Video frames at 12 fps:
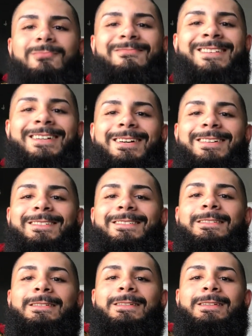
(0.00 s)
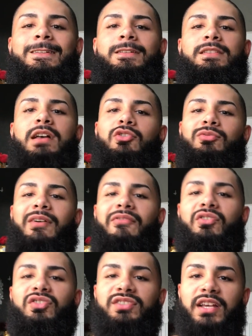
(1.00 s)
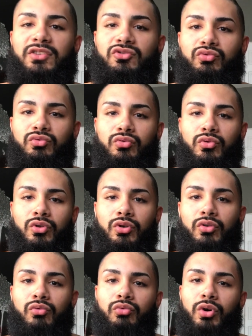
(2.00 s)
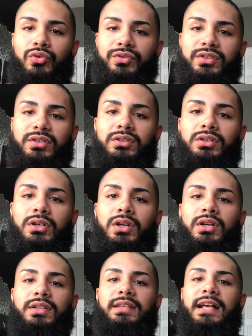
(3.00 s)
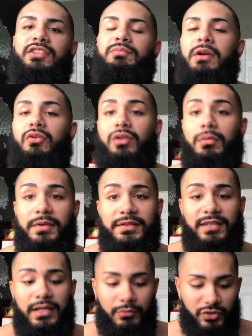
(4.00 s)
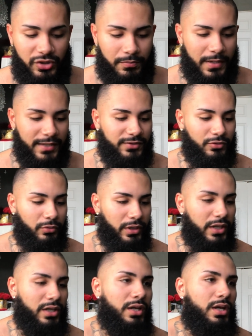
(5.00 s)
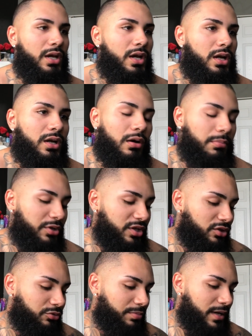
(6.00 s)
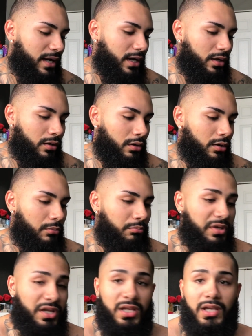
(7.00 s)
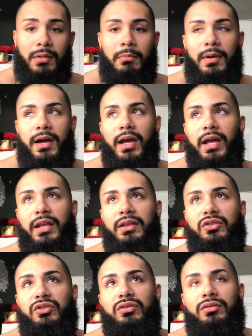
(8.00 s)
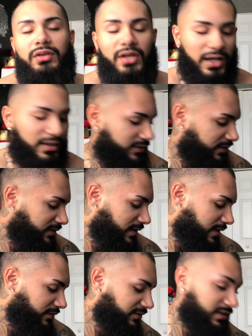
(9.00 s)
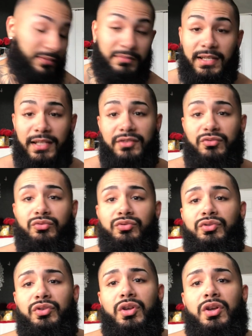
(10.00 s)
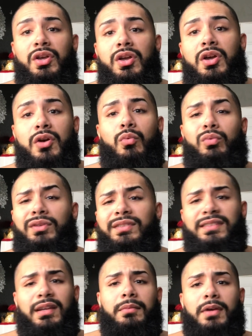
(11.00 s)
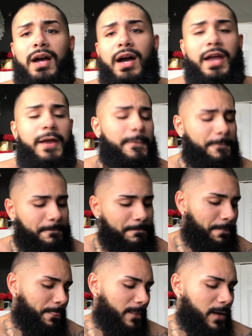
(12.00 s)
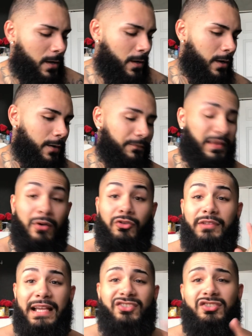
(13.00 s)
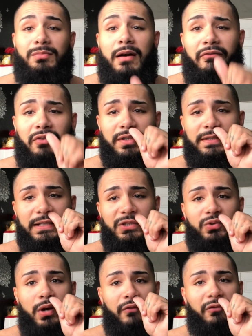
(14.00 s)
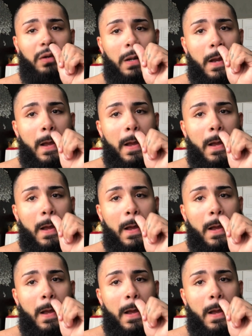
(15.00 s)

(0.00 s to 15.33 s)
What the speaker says: That was my first tattoo. Rosa. That's my grandma's name when she passed away a couple years back. Me and my cousins got the same tattoos with the same guy. That was actually my first tattoo ever.